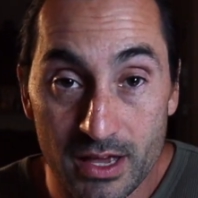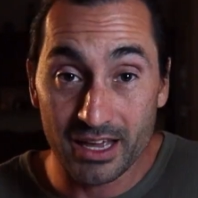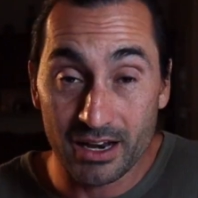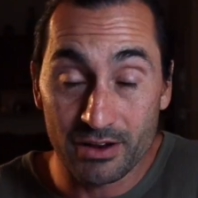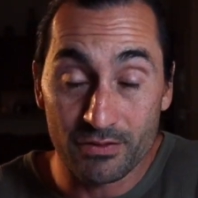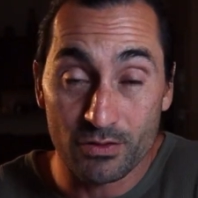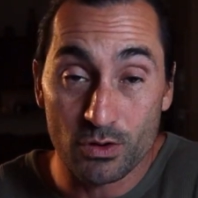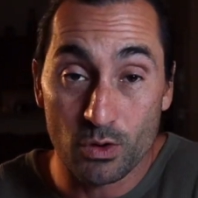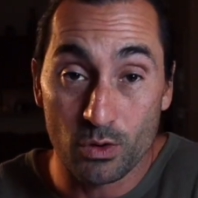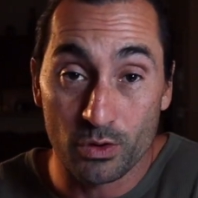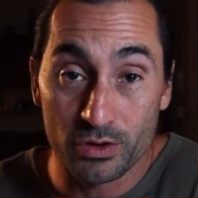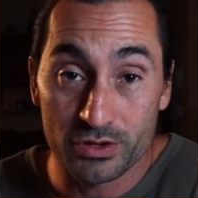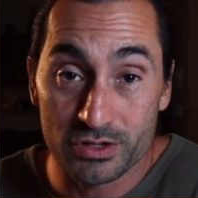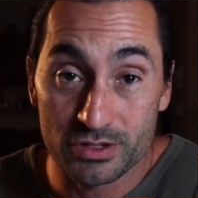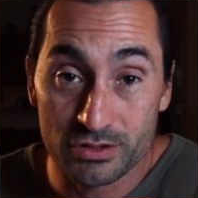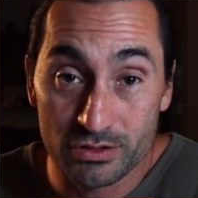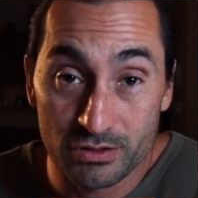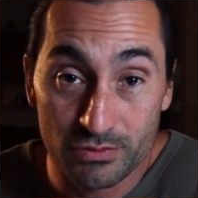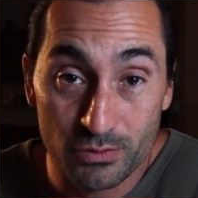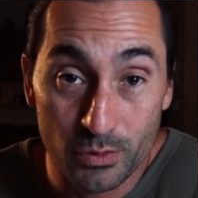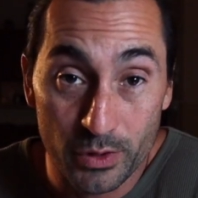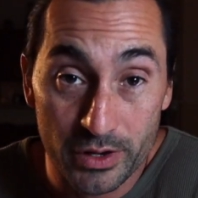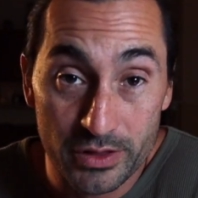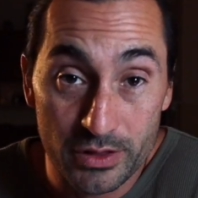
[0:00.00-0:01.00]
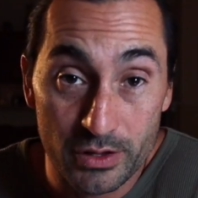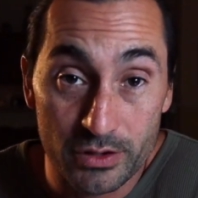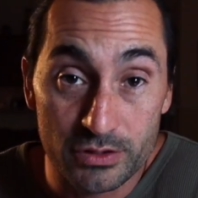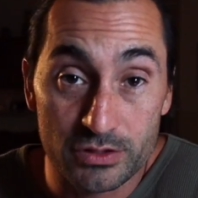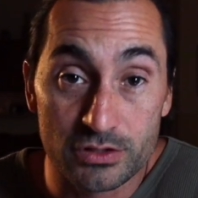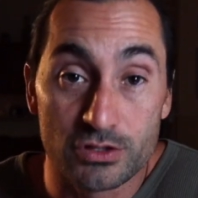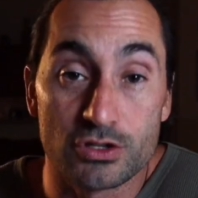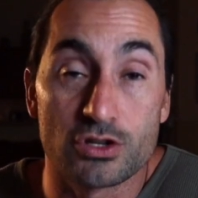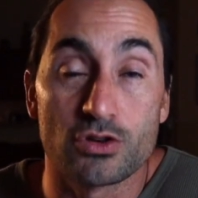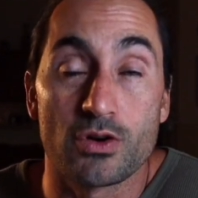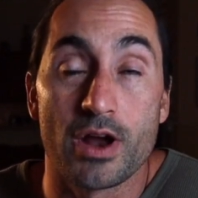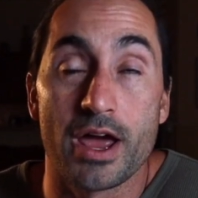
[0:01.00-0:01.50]
and of course to avoid
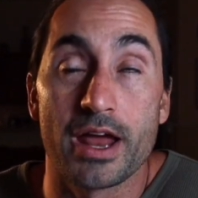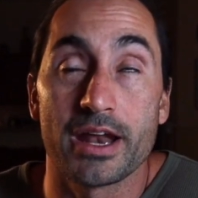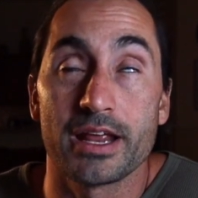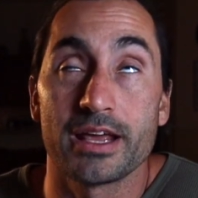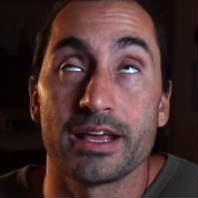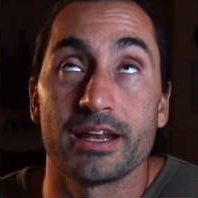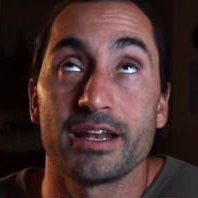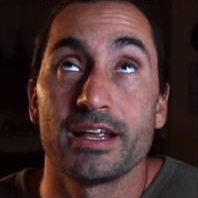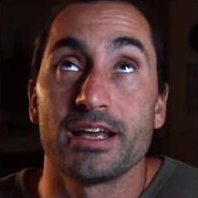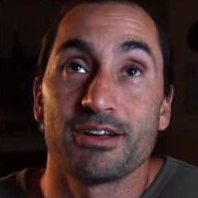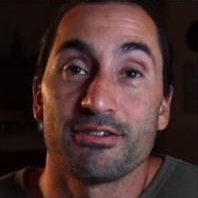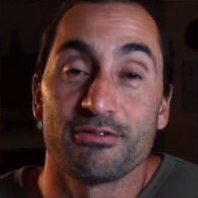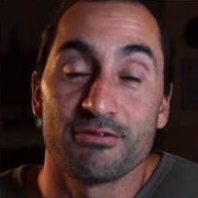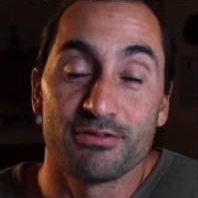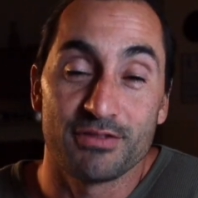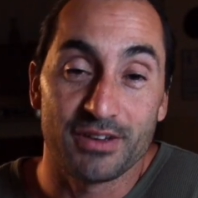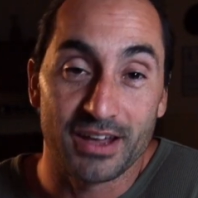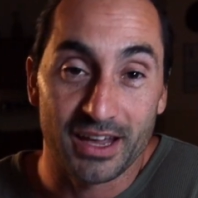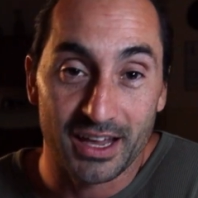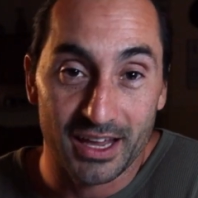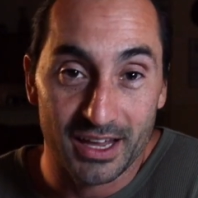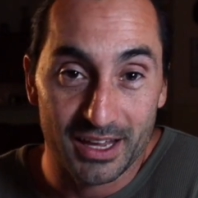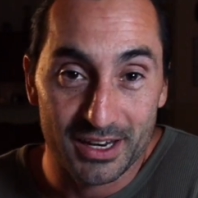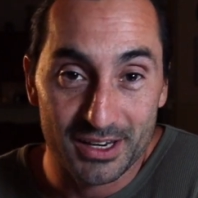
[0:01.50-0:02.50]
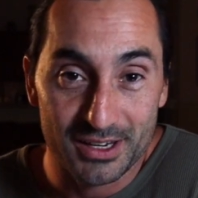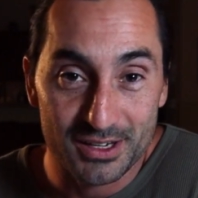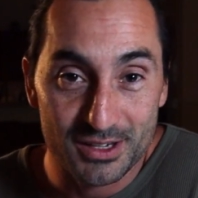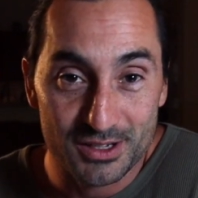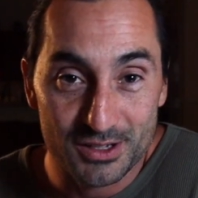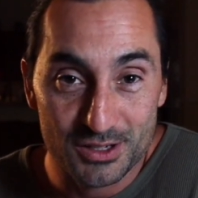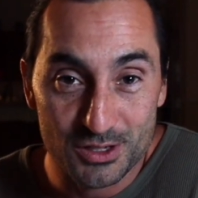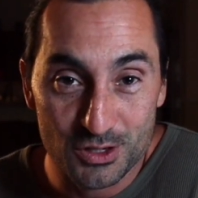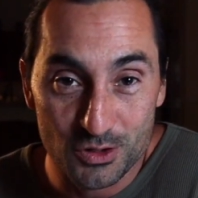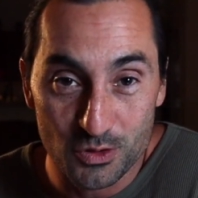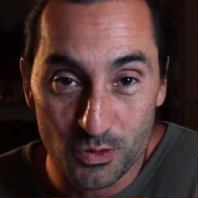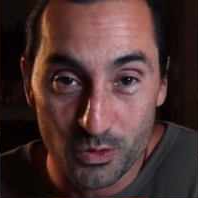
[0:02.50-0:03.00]
those dreaded van
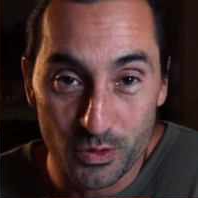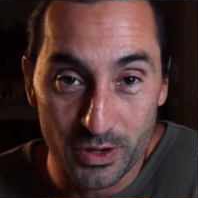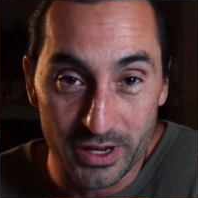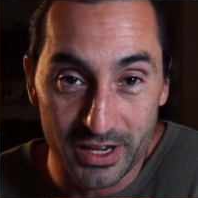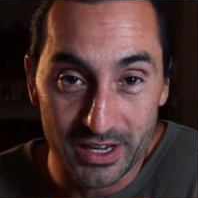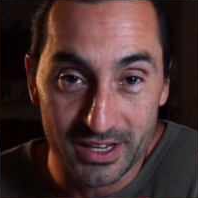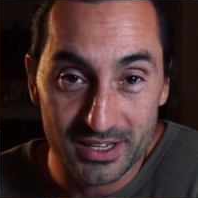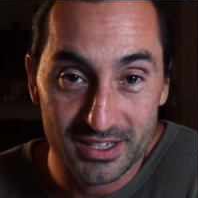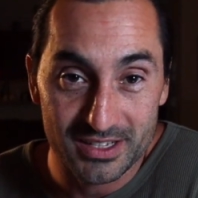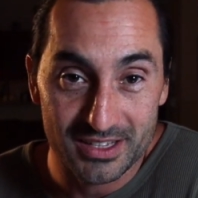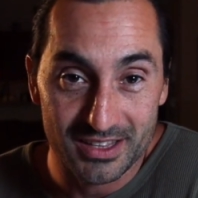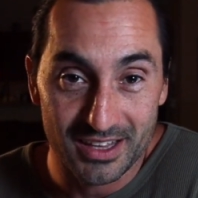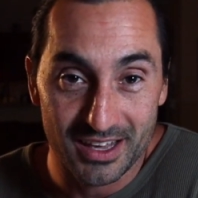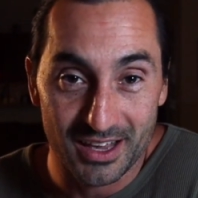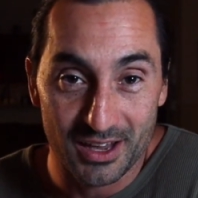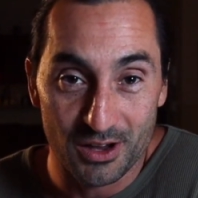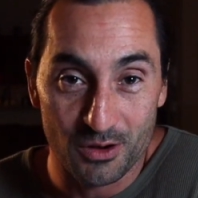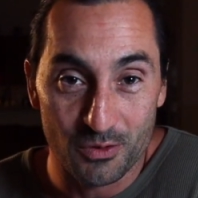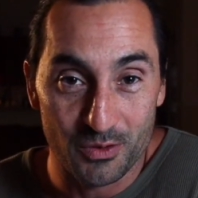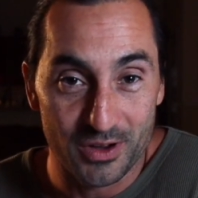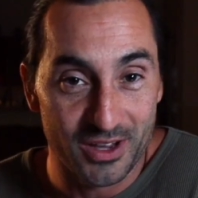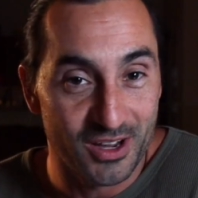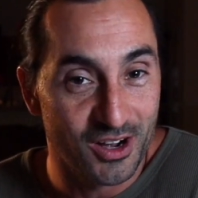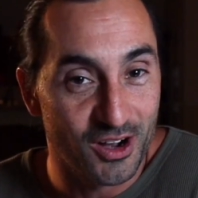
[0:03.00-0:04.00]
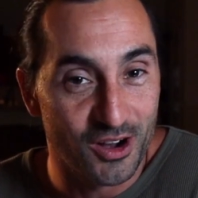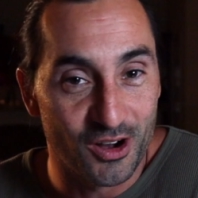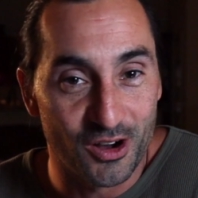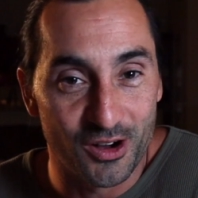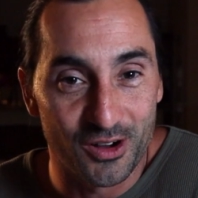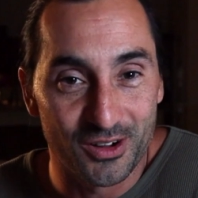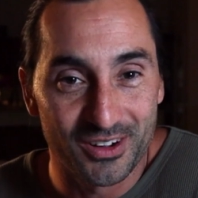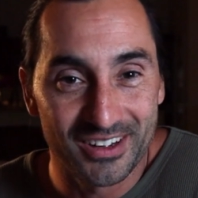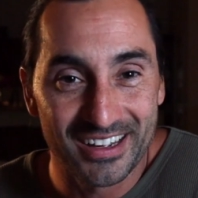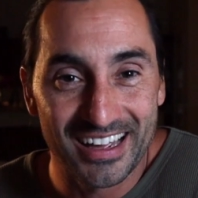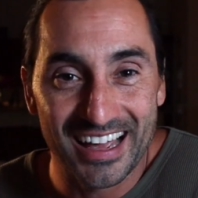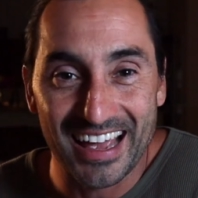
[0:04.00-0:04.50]
squeaks that we
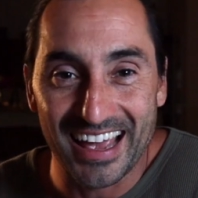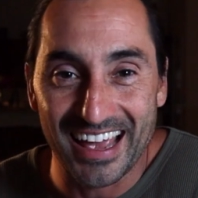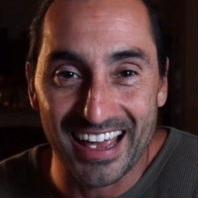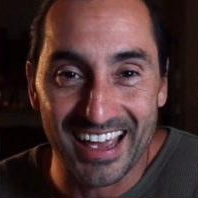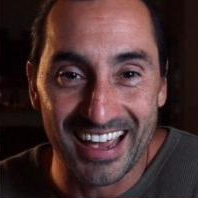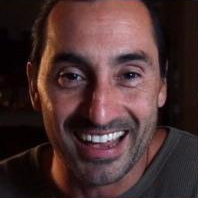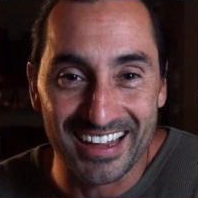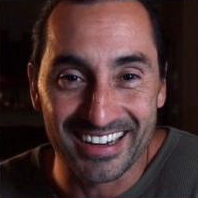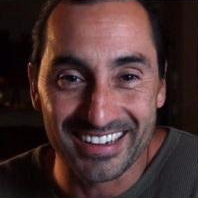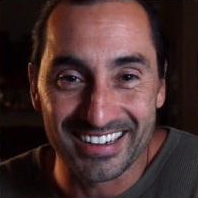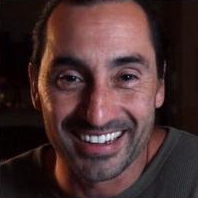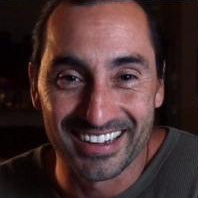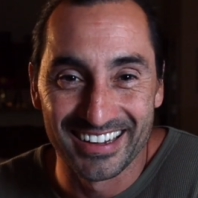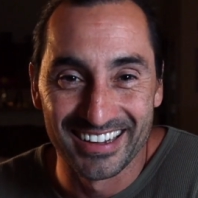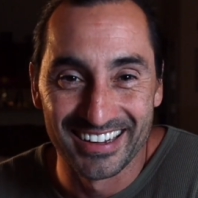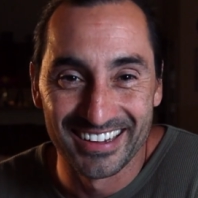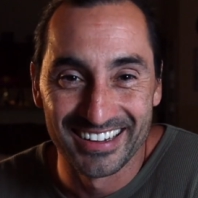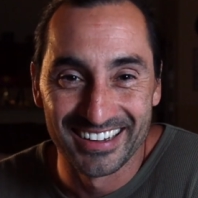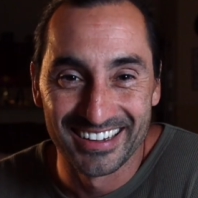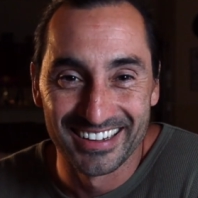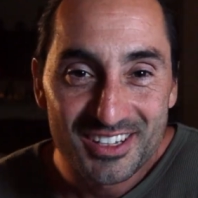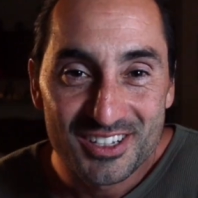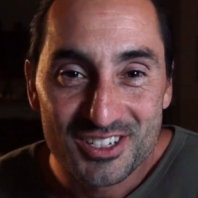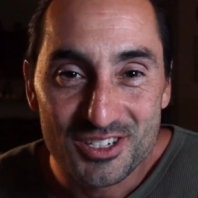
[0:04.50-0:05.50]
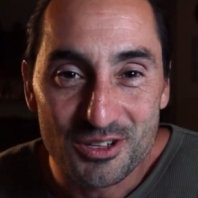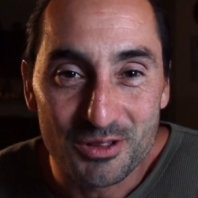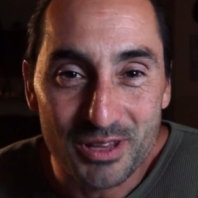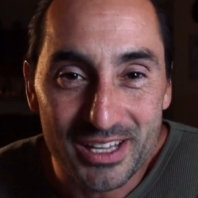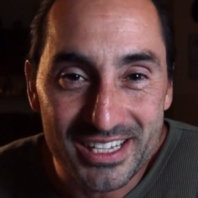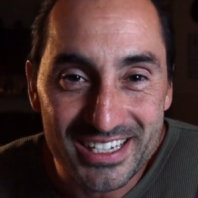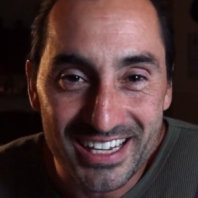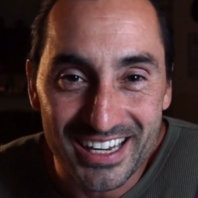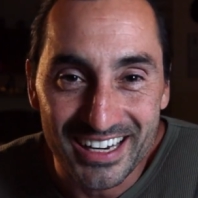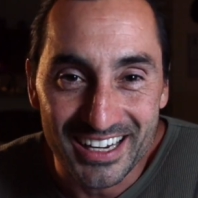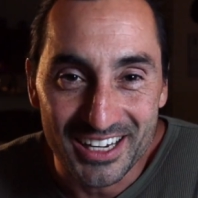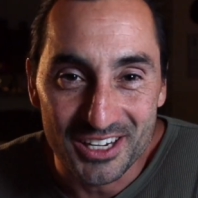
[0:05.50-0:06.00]
all hate. So
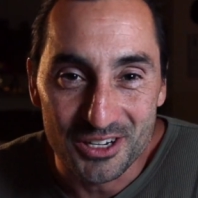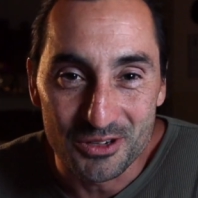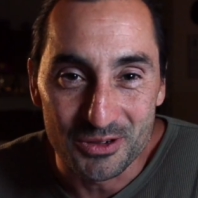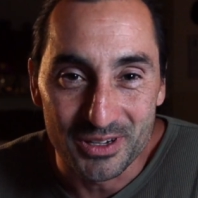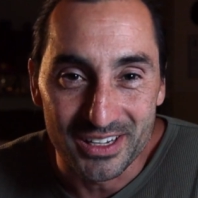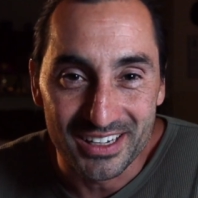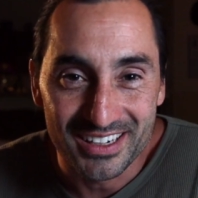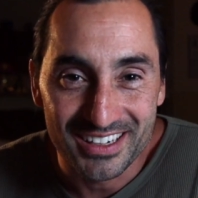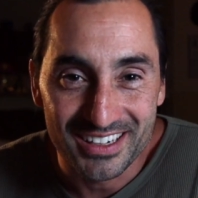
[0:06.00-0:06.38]
let's get into it.